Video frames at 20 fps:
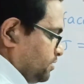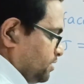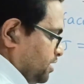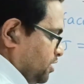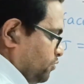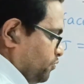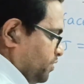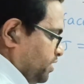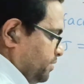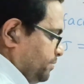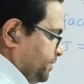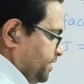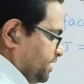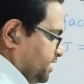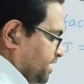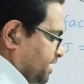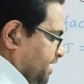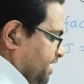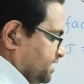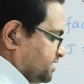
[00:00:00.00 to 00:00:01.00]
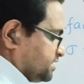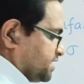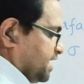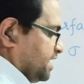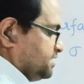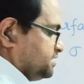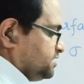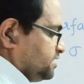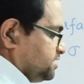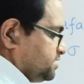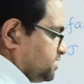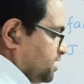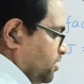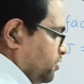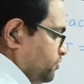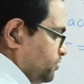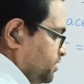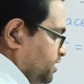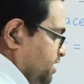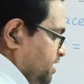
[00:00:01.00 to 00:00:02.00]
Now 1 meter gets cancels
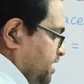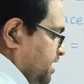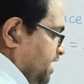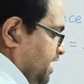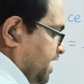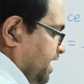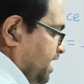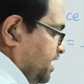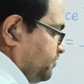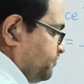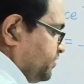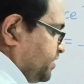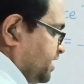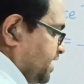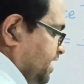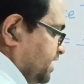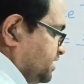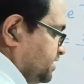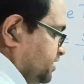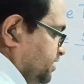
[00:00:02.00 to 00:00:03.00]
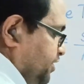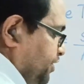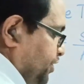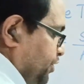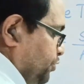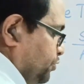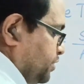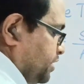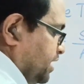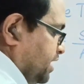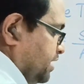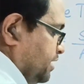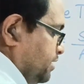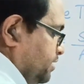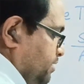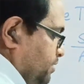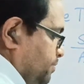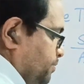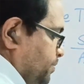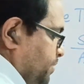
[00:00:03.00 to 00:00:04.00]
out and we get
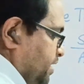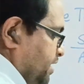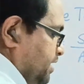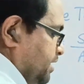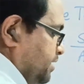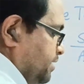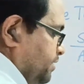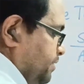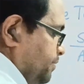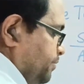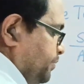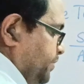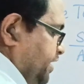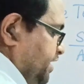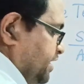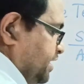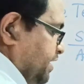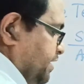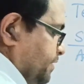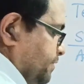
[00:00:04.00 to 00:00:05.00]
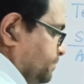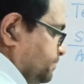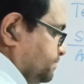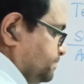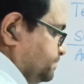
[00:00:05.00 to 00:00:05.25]
Newton per meter.